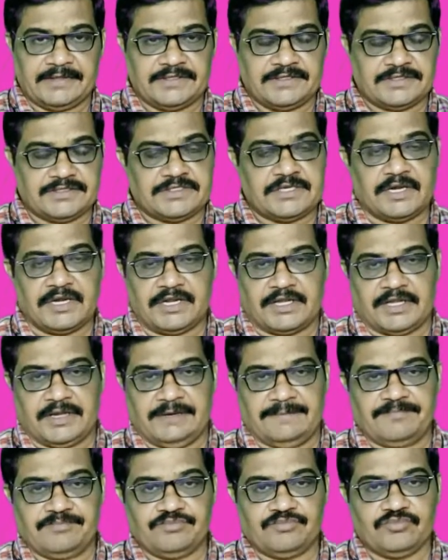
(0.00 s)
circle.
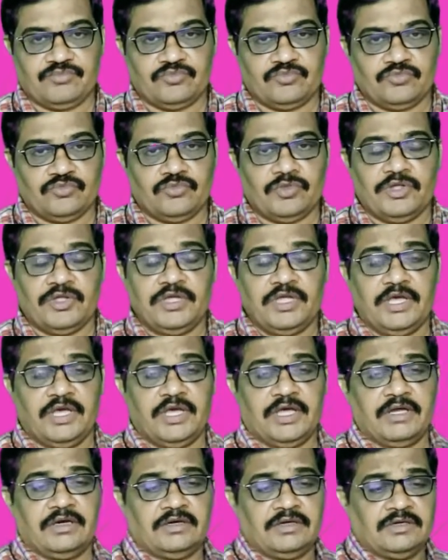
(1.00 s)

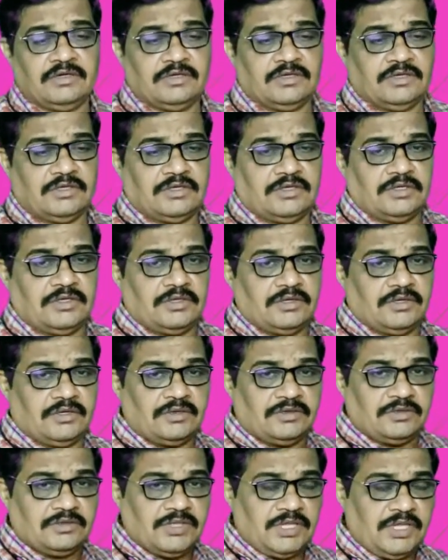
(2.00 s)
Here
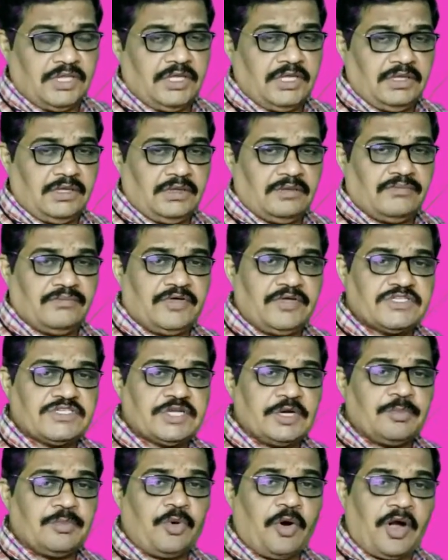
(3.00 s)
the fixed
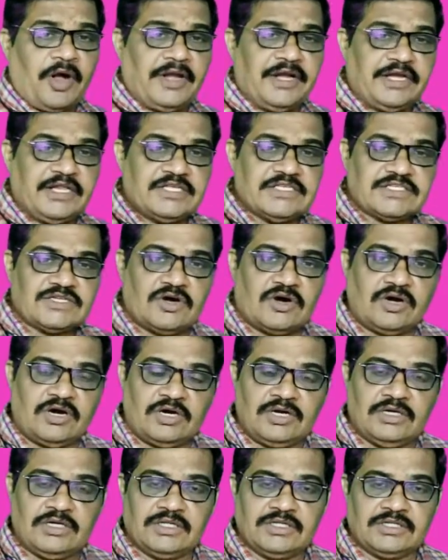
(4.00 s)
point is
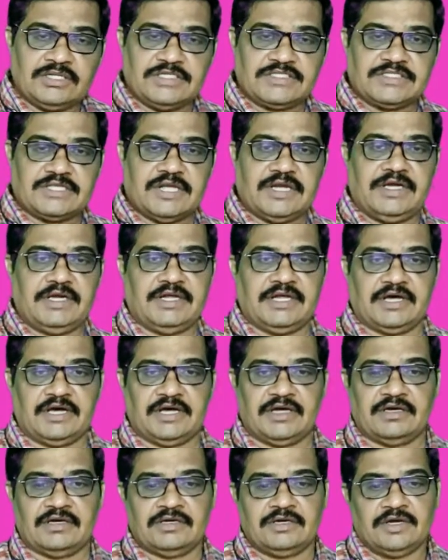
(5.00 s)
called the
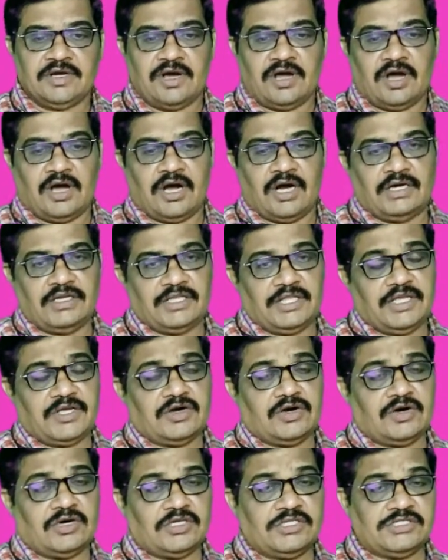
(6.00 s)
center and the
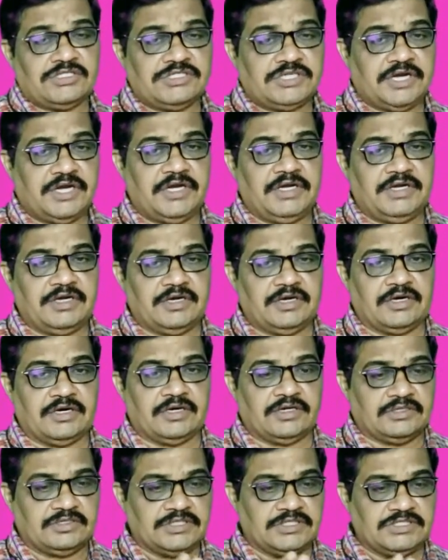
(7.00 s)
constant
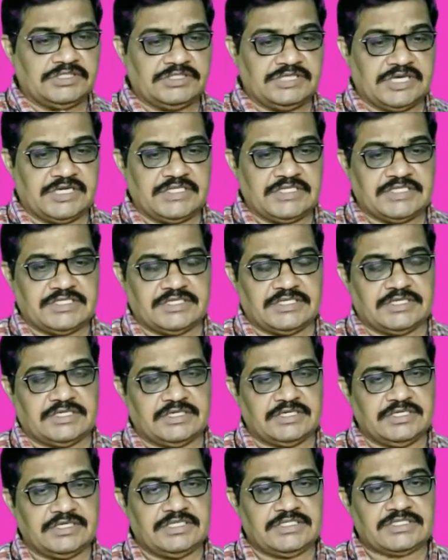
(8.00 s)
distance
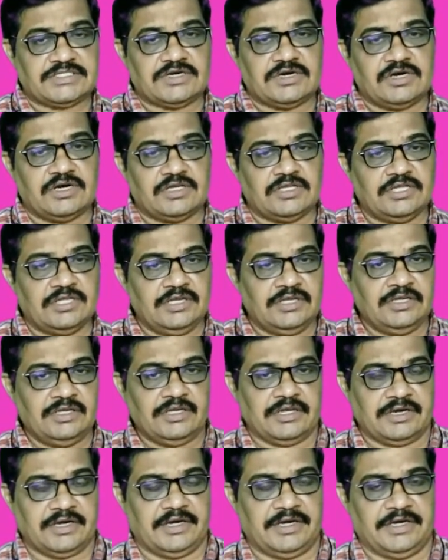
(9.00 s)
is called the
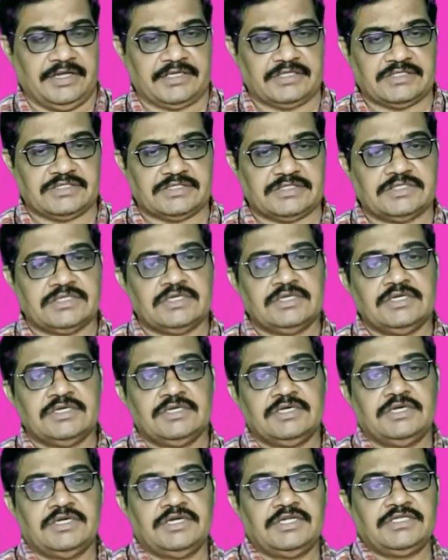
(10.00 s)
radius.
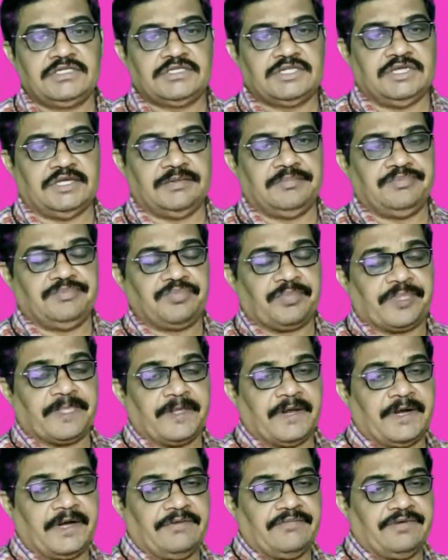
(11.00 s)
It is the
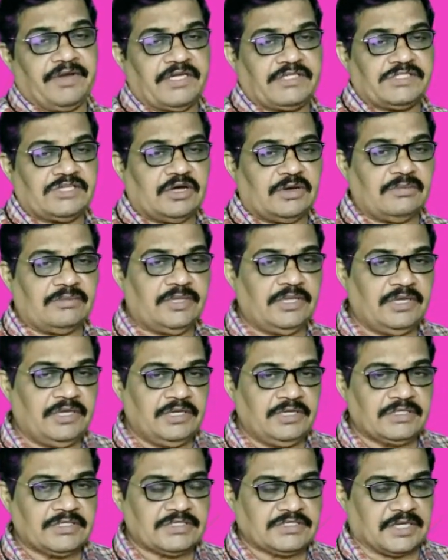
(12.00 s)
definition of
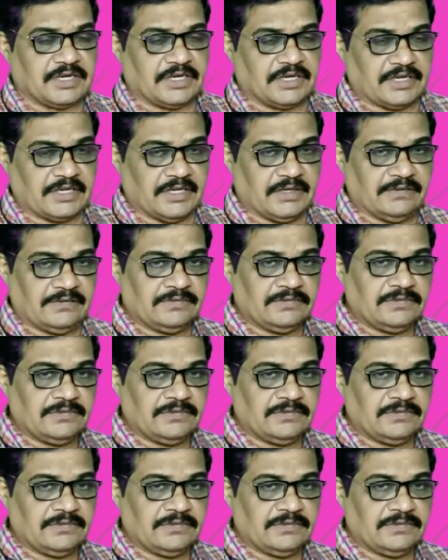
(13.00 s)
the circle.